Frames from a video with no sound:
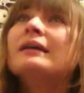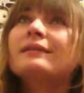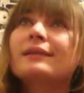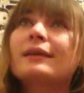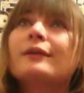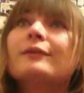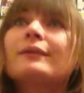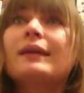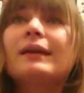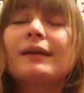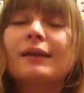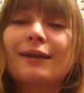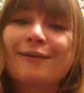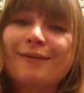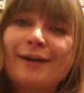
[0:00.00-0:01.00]
So there
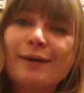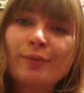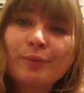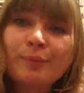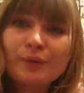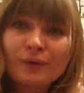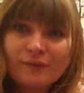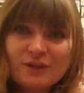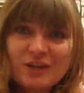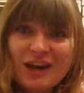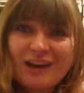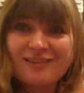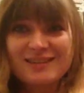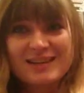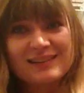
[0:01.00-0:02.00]
you go, I will put the
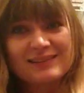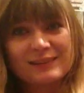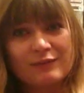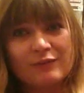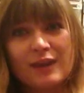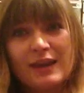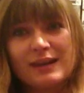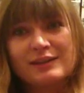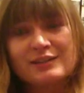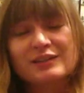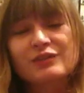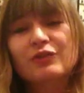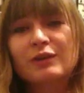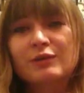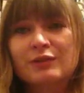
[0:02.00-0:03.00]
charities in the
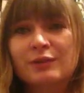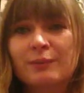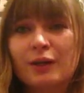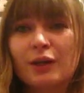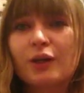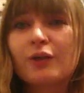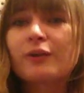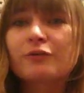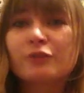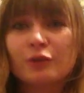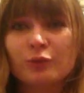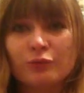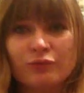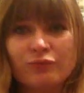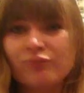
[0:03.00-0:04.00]
description below
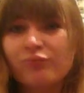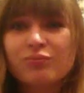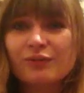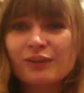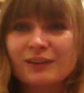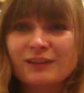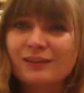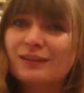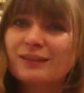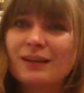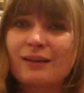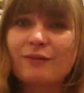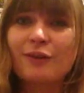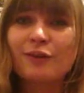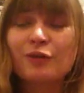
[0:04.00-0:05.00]
because you
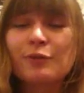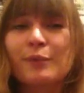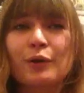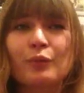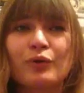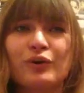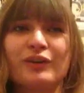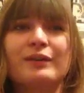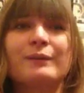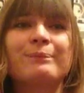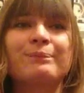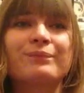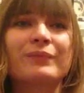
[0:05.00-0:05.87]
never know, you might want to